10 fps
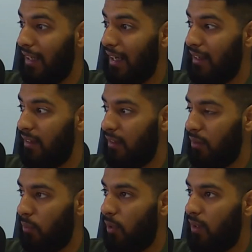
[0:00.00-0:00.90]
And
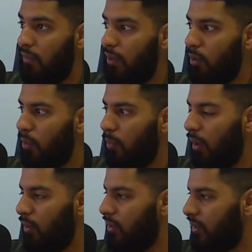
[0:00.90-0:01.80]
one of your
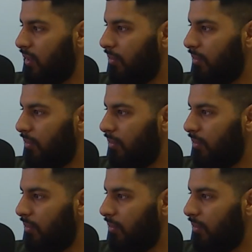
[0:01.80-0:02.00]
posts,